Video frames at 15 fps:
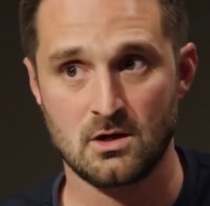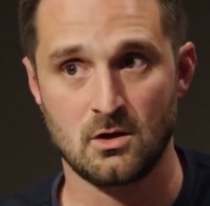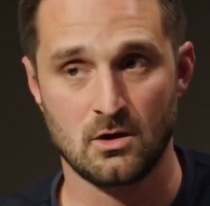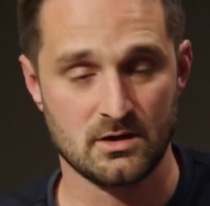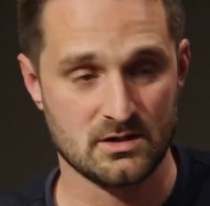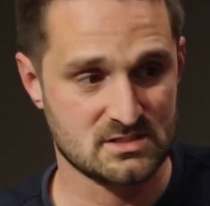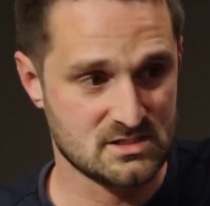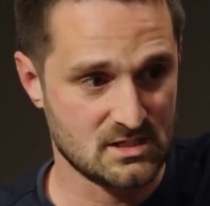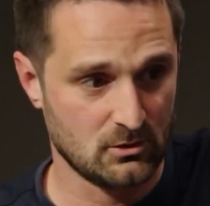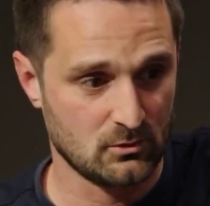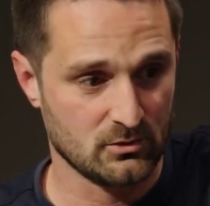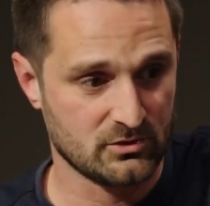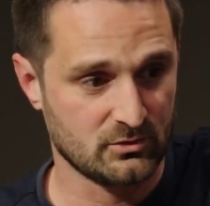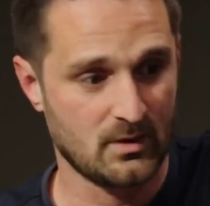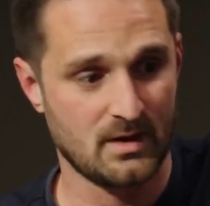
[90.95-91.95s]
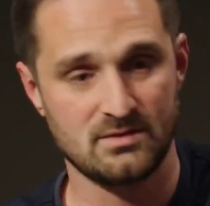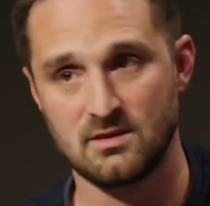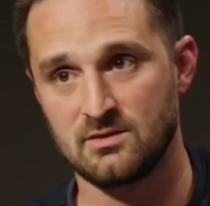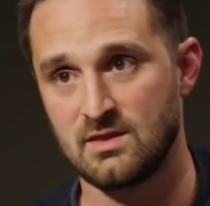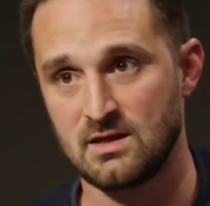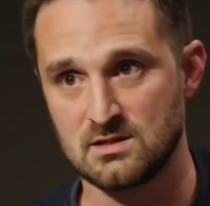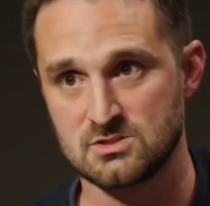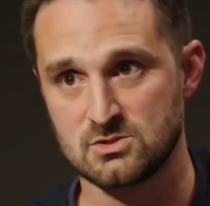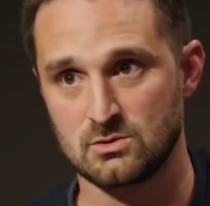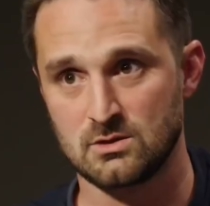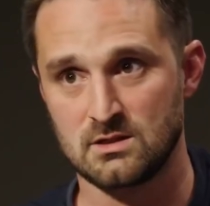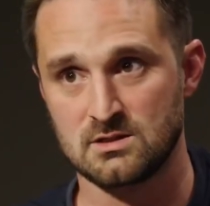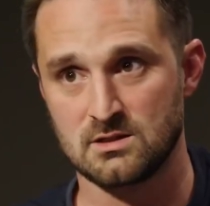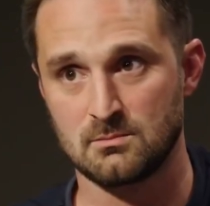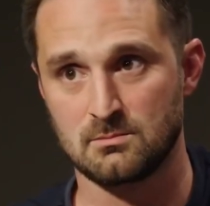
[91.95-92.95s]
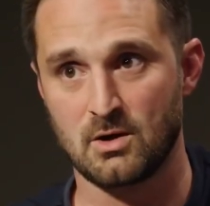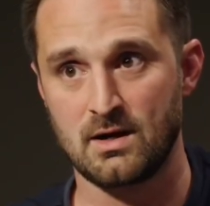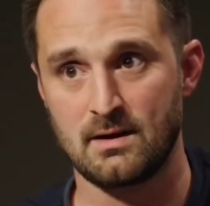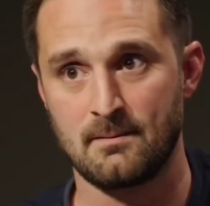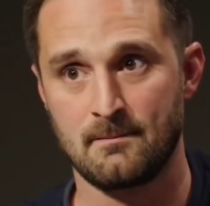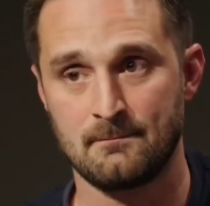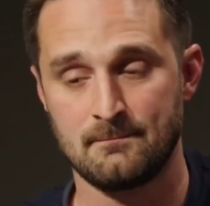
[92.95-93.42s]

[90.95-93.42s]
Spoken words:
on a single thread that they insert into the brain.